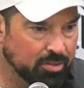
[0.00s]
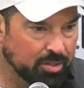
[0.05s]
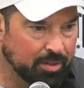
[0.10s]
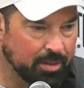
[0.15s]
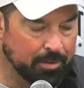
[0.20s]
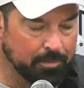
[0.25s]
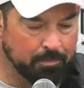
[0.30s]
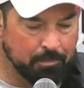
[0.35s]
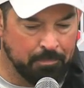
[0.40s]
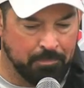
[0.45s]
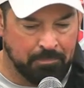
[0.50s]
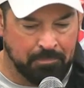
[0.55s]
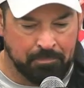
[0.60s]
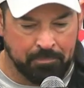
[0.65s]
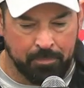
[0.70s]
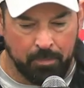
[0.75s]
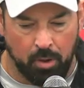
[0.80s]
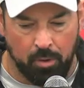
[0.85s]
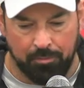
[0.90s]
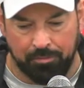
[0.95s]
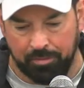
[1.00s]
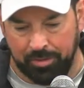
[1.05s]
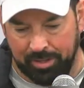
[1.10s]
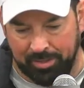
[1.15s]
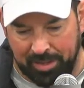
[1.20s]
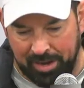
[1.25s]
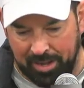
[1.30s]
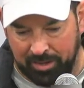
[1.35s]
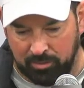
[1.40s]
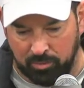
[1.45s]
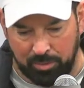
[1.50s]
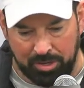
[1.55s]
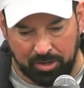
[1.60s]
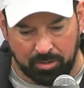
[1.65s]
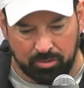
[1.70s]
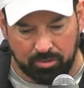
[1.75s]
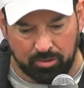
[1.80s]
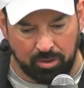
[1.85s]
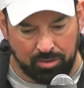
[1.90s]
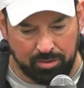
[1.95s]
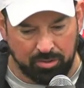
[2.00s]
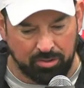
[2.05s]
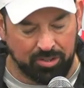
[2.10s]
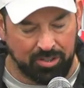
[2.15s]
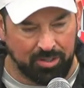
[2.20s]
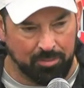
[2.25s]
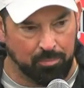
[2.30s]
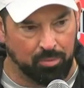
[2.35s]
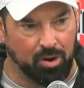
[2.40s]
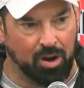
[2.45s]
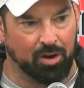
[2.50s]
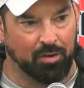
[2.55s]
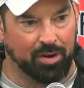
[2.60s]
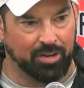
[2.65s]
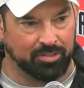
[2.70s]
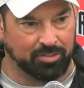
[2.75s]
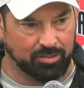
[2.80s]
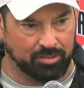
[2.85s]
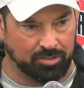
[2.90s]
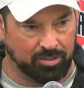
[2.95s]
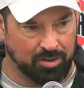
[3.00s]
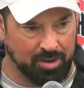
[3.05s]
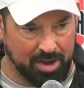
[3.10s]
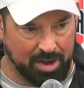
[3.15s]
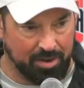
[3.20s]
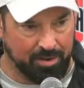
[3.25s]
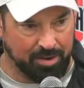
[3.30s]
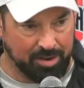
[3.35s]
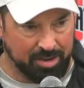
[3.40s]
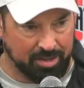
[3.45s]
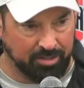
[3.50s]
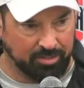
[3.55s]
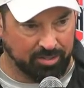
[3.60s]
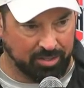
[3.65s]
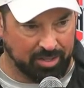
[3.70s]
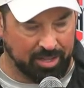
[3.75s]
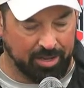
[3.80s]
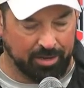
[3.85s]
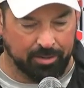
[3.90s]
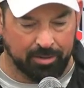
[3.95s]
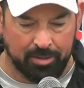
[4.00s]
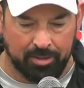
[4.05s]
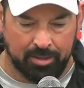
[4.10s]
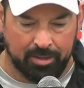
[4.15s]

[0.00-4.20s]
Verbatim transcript: And then hopefully in the next week or so, you're seeing progress in certain areas. And then,